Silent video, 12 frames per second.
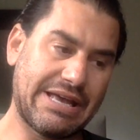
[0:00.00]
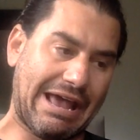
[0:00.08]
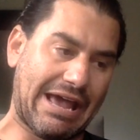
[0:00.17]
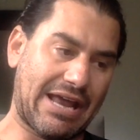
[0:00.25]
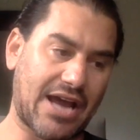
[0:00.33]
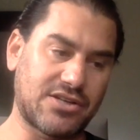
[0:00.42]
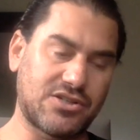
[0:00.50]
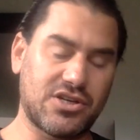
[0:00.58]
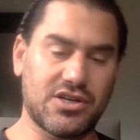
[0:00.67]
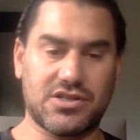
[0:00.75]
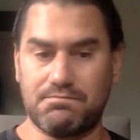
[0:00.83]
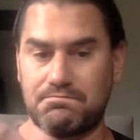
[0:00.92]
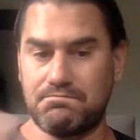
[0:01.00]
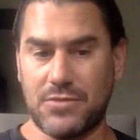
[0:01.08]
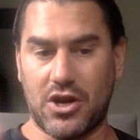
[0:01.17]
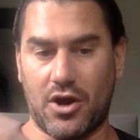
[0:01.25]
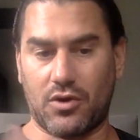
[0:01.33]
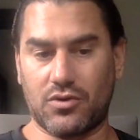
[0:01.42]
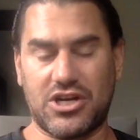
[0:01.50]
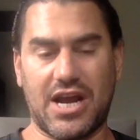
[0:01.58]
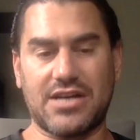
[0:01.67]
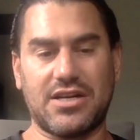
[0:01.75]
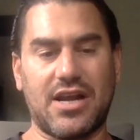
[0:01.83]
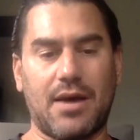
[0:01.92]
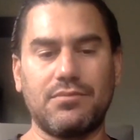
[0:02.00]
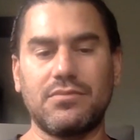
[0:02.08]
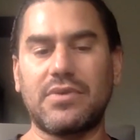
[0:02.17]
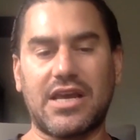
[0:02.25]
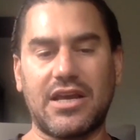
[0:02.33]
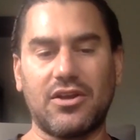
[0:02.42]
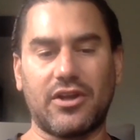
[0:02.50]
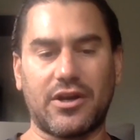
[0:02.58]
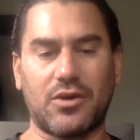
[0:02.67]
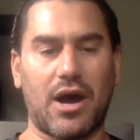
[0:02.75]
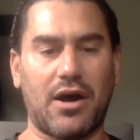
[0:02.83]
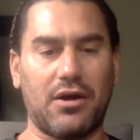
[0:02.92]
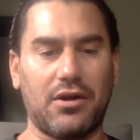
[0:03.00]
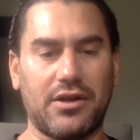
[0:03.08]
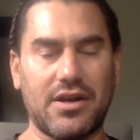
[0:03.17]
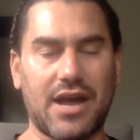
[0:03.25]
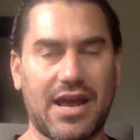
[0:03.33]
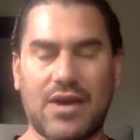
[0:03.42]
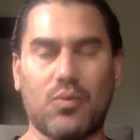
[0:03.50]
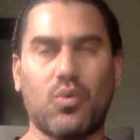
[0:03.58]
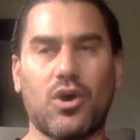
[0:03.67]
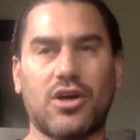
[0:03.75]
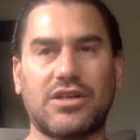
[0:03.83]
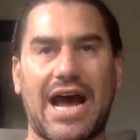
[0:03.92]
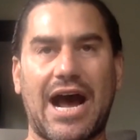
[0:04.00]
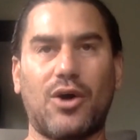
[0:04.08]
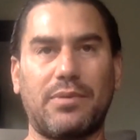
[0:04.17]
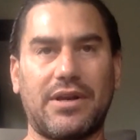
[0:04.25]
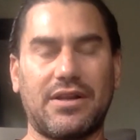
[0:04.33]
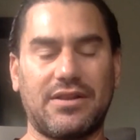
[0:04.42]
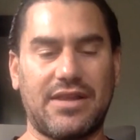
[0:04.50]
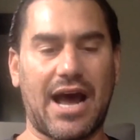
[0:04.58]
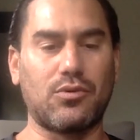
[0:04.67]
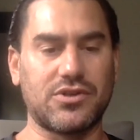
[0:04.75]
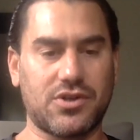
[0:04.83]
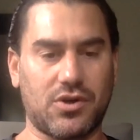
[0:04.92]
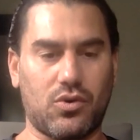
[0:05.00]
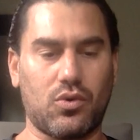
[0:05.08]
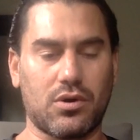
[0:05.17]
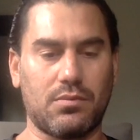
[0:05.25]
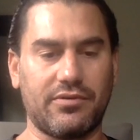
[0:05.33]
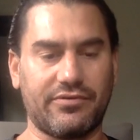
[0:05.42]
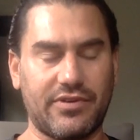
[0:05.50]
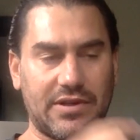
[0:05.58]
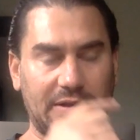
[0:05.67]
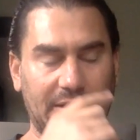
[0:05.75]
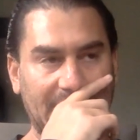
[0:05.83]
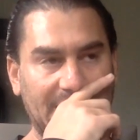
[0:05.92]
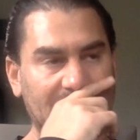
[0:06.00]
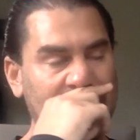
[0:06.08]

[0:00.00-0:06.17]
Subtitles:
And I just, she ended up healing well, and it worked out, but that was a horrible feeling.